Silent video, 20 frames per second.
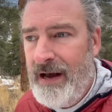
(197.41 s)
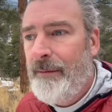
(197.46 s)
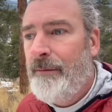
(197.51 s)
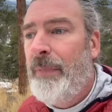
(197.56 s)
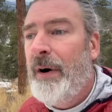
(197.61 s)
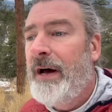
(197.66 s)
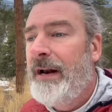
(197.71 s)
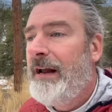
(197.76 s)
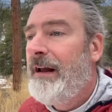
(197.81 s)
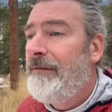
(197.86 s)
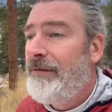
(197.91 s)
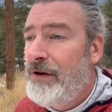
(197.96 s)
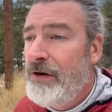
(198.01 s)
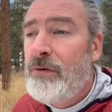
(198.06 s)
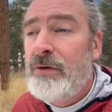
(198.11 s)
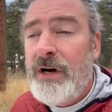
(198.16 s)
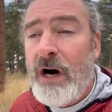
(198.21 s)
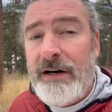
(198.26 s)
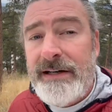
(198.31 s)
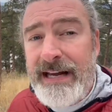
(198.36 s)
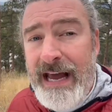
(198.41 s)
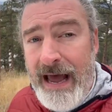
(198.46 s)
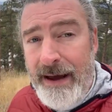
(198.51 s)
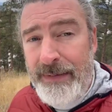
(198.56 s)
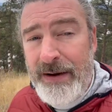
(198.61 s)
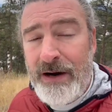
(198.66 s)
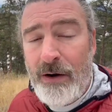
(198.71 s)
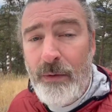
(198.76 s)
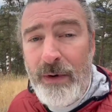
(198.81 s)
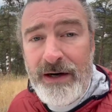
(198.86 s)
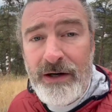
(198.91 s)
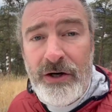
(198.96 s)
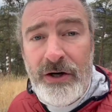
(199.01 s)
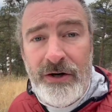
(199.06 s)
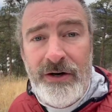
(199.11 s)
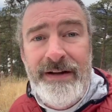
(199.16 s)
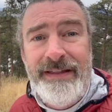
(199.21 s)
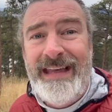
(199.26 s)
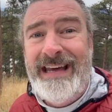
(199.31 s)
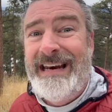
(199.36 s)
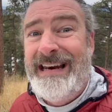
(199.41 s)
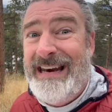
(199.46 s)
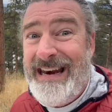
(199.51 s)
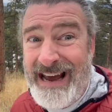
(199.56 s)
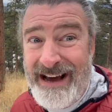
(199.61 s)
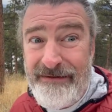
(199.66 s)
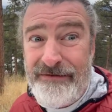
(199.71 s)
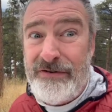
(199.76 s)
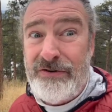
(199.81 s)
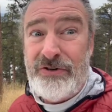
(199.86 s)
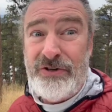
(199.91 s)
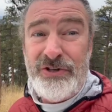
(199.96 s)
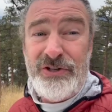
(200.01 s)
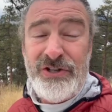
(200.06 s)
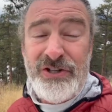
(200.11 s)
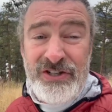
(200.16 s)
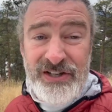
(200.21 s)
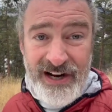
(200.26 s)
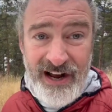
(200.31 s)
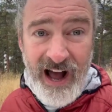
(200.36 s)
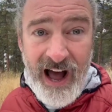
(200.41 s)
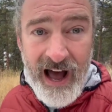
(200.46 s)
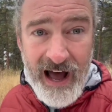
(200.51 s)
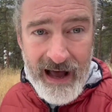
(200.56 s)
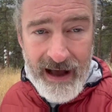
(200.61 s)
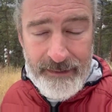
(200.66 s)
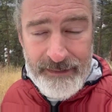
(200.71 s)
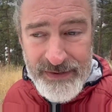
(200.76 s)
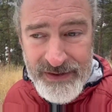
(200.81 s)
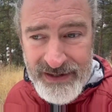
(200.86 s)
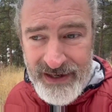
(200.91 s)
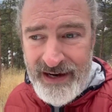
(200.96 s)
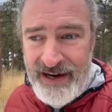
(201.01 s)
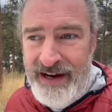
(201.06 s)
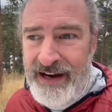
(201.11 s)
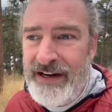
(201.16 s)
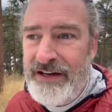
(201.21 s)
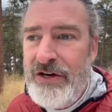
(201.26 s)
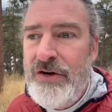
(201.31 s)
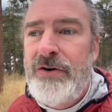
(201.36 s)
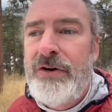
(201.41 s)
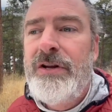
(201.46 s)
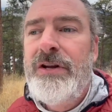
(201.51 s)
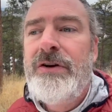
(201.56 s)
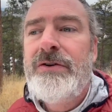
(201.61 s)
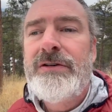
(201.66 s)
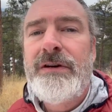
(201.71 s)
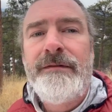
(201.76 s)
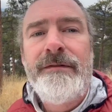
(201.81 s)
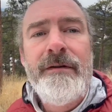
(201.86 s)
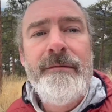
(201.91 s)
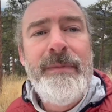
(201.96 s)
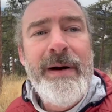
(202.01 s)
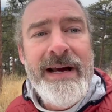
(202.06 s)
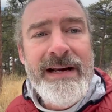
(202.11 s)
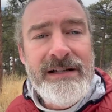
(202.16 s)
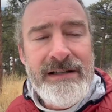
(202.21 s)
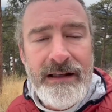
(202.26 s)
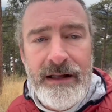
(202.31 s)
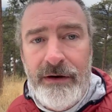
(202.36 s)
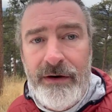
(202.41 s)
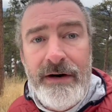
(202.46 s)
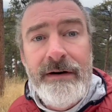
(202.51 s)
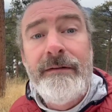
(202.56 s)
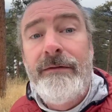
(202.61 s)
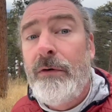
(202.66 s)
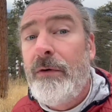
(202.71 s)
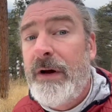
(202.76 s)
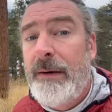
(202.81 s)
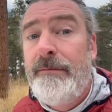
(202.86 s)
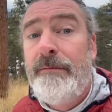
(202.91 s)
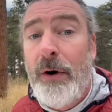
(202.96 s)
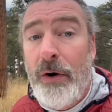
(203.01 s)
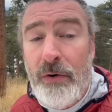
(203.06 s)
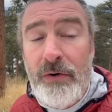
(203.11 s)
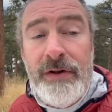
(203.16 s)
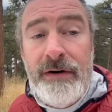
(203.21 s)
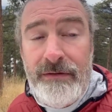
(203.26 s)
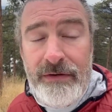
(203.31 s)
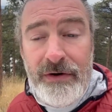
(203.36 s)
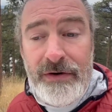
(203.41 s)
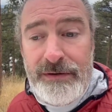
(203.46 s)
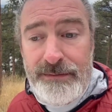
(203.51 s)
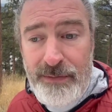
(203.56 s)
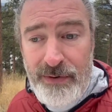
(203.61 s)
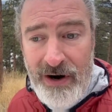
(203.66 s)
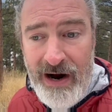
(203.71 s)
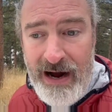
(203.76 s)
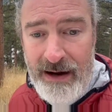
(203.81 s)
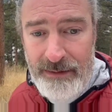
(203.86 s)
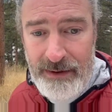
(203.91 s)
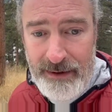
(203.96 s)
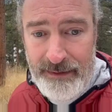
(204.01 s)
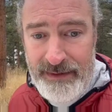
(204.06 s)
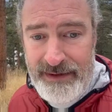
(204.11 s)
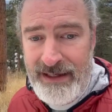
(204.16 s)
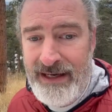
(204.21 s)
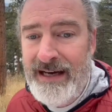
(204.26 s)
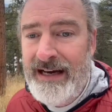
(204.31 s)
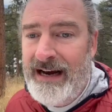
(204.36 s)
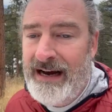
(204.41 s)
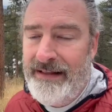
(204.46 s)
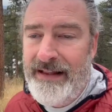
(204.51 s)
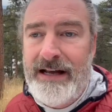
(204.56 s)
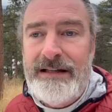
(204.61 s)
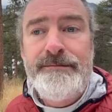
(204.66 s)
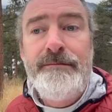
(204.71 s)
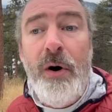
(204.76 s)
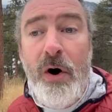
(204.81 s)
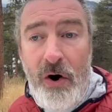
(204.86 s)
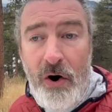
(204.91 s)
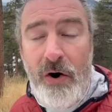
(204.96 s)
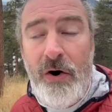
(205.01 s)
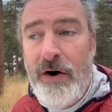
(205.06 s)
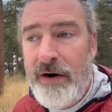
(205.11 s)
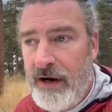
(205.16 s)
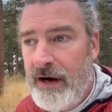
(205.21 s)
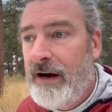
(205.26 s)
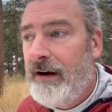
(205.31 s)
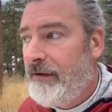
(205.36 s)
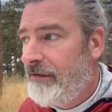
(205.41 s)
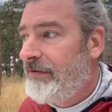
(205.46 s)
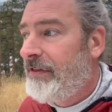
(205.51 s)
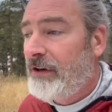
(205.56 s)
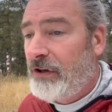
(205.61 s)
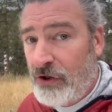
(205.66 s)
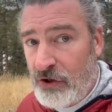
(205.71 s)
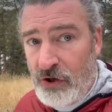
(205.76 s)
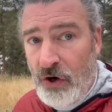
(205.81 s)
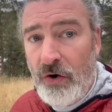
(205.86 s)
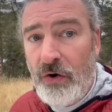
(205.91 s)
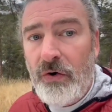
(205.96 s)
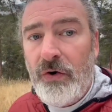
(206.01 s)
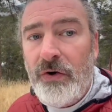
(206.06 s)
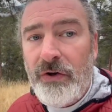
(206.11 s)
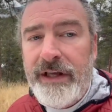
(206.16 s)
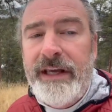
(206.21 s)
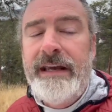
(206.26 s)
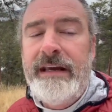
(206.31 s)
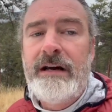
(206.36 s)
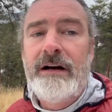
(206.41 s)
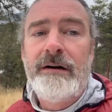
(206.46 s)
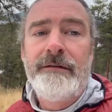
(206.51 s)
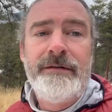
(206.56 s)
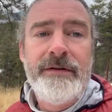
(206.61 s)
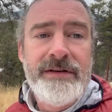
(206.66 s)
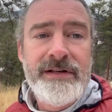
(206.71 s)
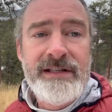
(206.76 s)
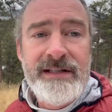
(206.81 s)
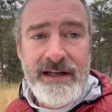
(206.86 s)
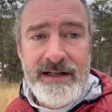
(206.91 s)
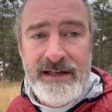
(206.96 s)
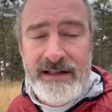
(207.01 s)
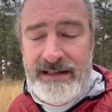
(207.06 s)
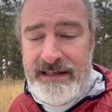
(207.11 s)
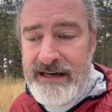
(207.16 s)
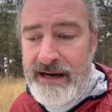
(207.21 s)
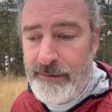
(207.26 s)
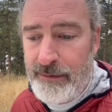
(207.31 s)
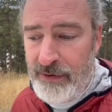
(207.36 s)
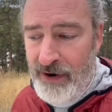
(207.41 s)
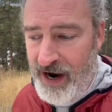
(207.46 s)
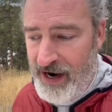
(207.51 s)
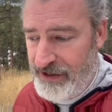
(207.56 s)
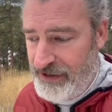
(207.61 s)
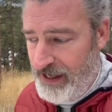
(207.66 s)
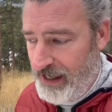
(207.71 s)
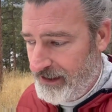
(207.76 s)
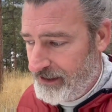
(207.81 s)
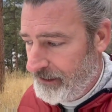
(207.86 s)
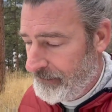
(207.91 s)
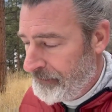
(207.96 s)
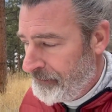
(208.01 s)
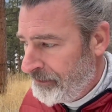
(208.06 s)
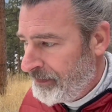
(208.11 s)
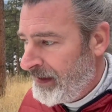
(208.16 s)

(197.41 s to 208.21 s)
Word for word: But if you are tapping a wind current that never stops, you can use it for baseload and avoid both of those problems. And that's part of the goal here for the SunZia project.